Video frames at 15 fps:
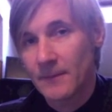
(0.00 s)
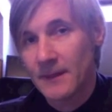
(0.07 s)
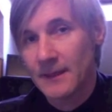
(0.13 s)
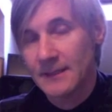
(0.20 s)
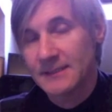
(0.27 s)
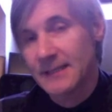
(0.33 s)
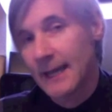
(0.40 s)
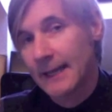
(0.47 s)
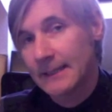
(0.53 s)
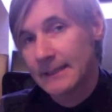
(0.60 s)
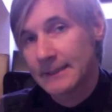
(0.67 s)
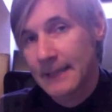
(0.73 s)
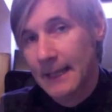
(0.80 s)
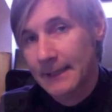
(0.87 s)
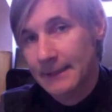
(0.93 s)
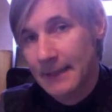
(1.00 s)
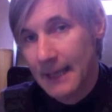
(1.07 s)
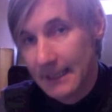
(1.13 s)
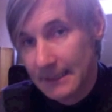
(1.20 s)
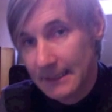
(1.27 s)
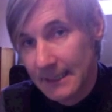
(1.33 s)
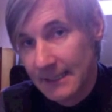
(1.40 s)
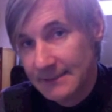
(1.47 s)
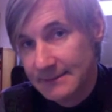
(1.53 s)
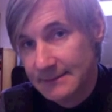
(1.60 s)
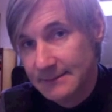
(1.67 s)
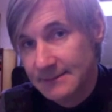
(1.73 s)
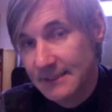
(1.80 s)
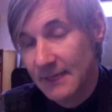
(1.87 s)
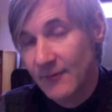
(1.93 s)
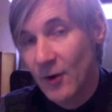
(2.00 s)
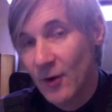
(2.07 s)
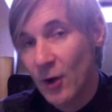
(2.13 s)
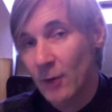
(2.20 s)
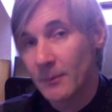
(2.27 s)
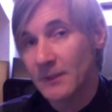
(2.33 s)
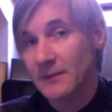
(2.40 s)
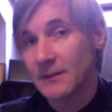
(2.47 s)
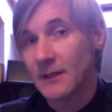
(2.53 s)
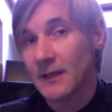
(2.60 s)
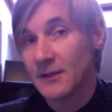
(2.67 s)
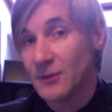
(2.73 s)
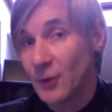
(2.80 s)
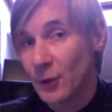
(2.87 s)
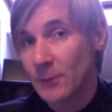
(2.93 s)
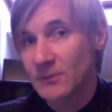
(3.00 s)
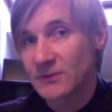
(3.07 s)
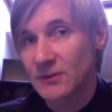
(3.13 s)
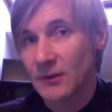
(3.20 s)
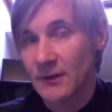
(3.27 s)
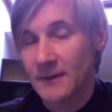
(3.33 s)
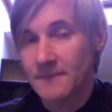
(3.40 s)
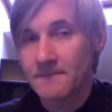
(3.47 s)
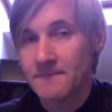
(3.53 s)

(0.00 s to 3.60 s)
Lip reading: the Child and Adolescent Self-Harm in Europe study,